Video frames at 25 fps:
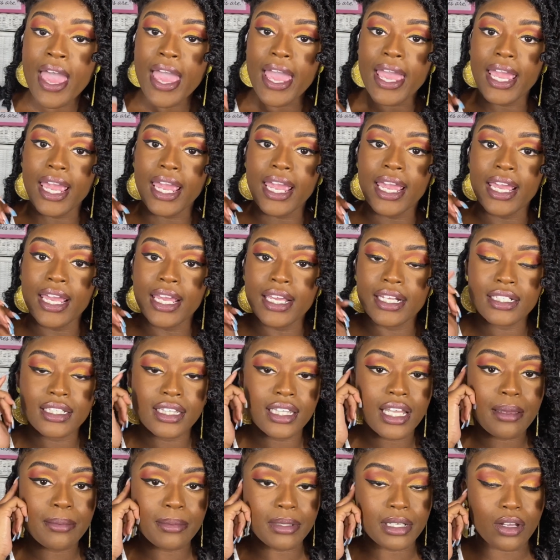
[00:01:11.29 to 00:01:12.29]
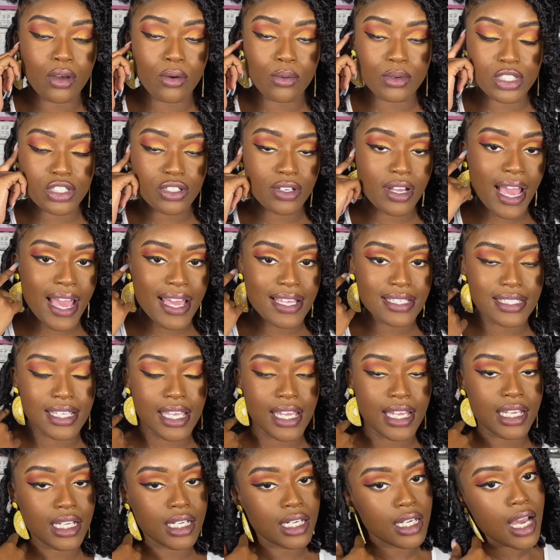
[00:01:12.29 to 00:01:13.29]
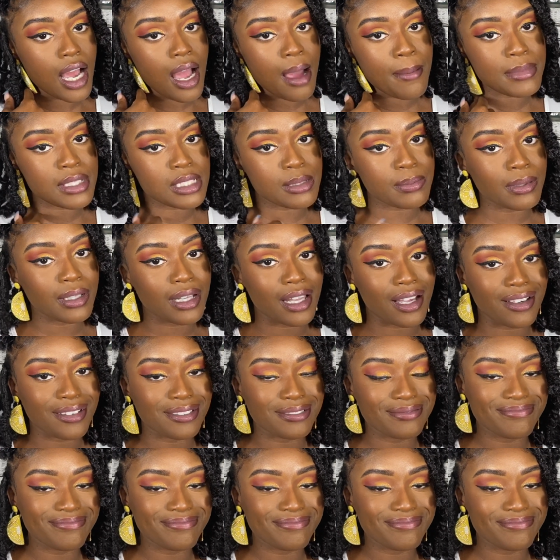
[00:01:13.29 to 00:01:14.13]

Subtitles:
and let me know what you guys think in the comments below.